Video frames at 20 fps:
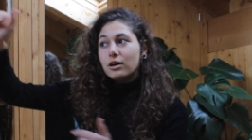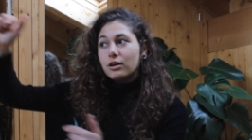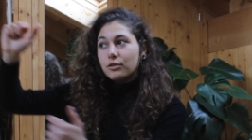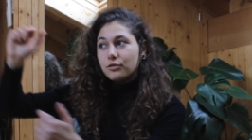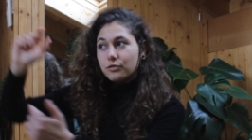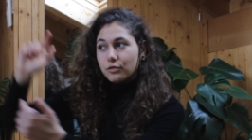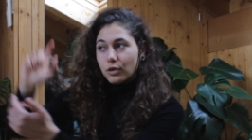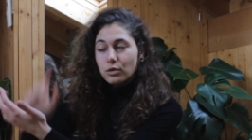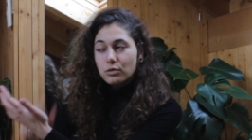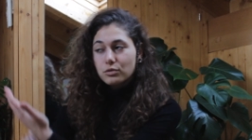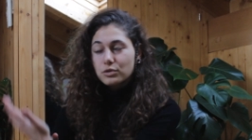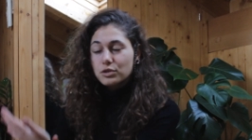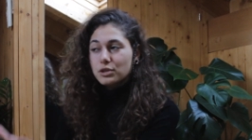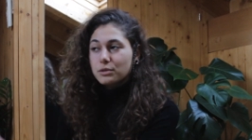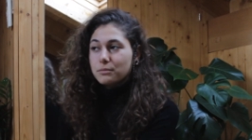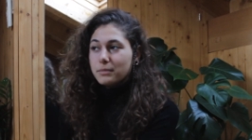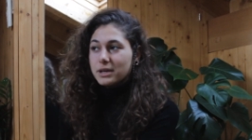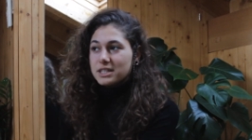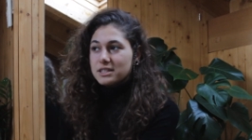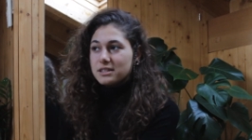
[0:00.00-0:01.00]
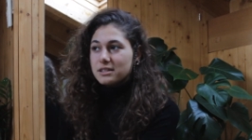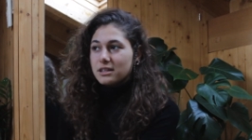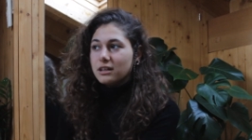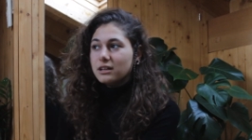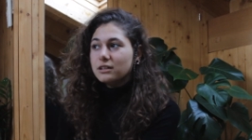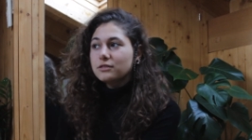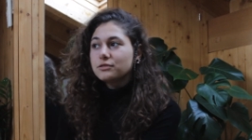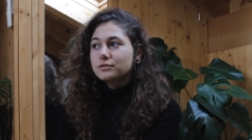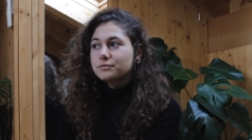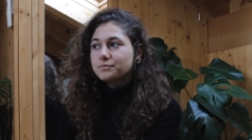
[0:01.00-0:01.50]
focus on
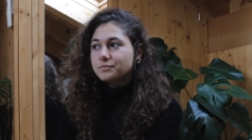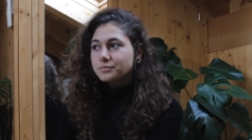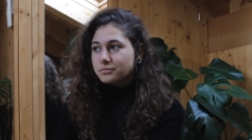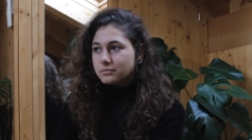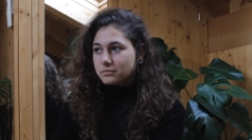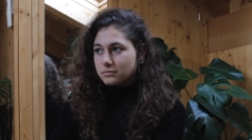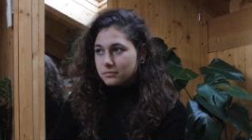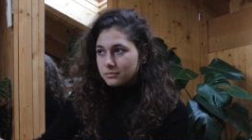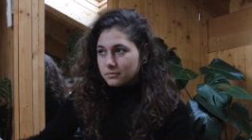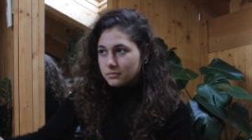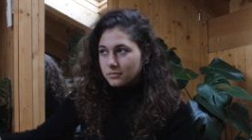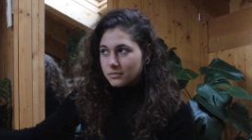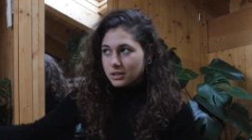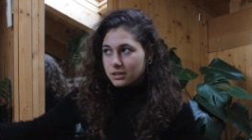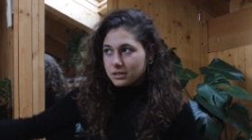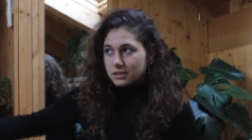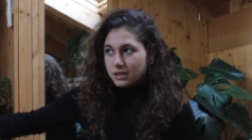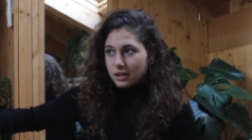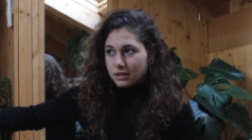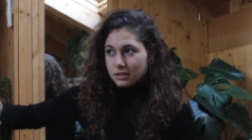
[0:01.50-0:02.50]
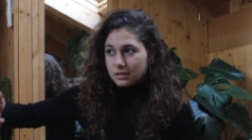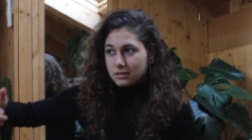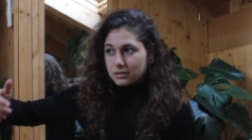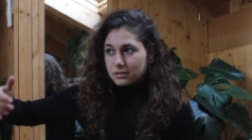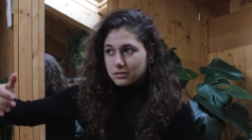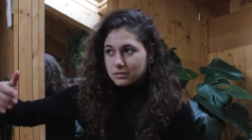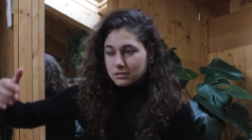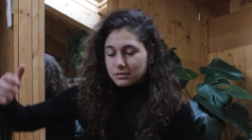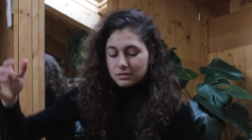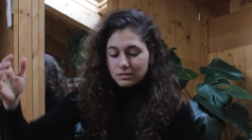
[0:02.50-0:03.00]
myself, then
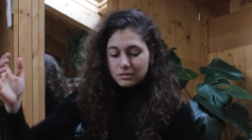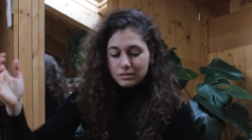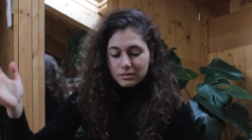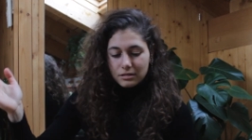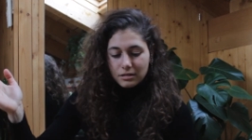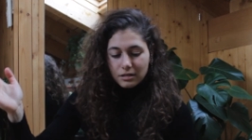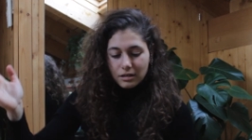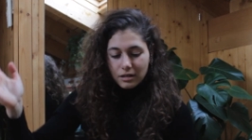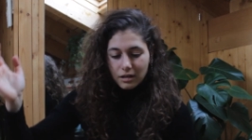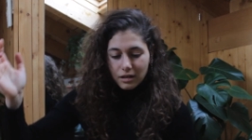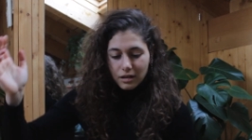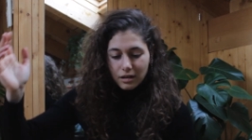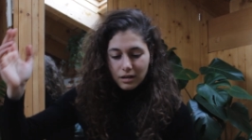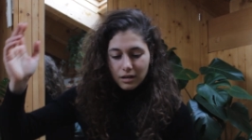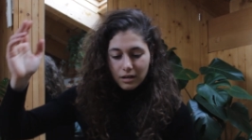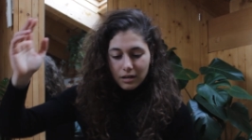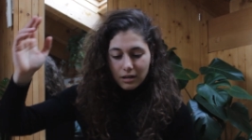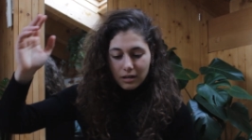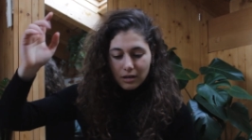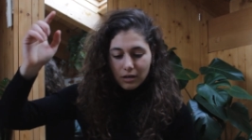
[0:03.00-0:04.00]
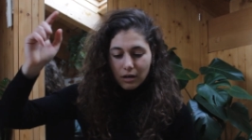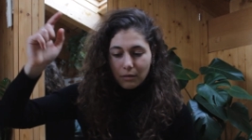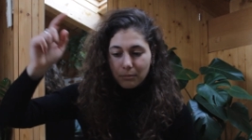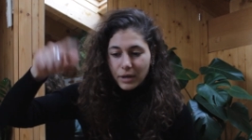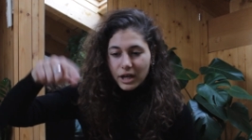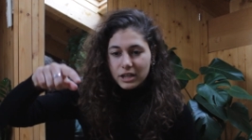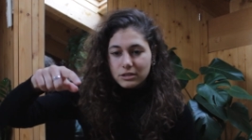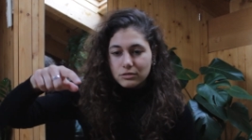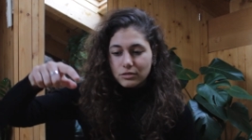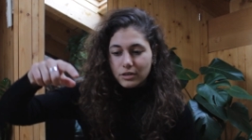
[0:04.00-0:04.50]
uh, come
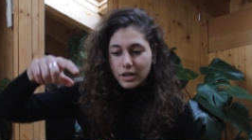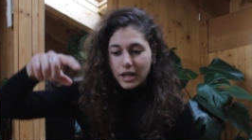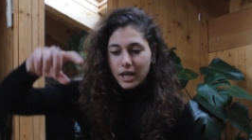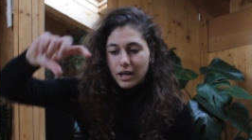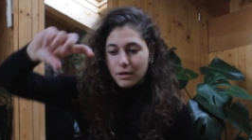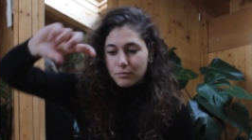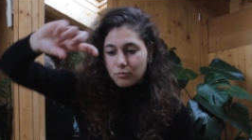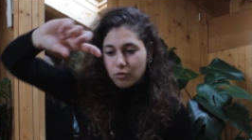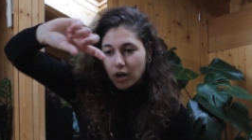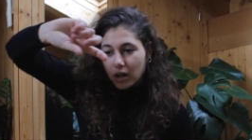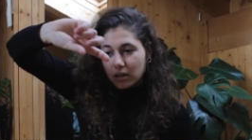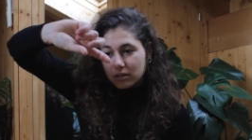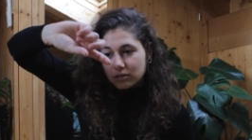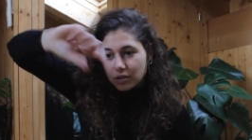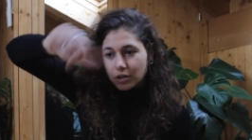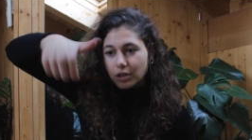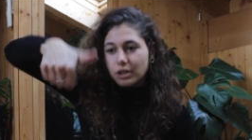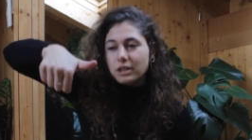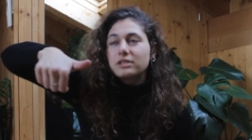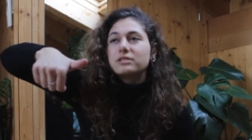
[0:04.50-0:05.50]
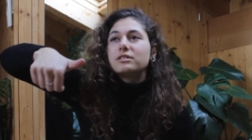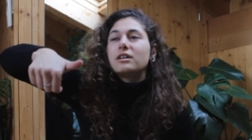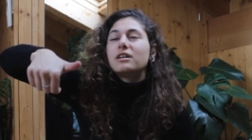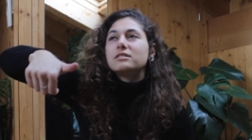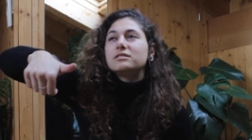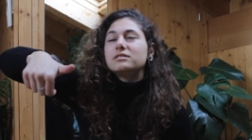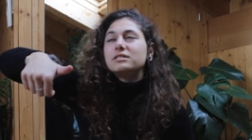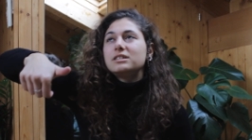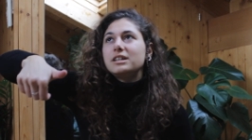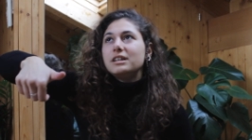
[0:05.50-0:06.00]
back to the camera, turn it
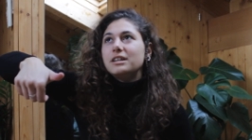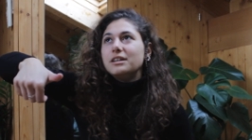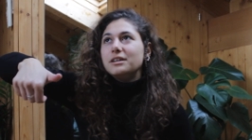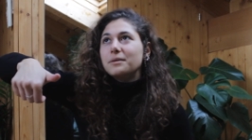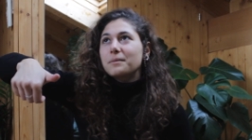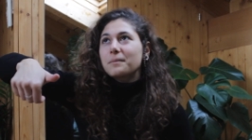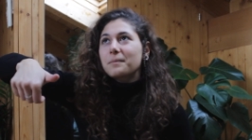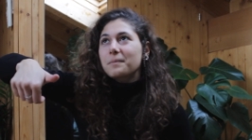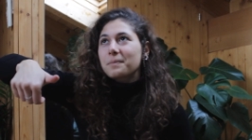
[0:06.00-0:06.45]
on the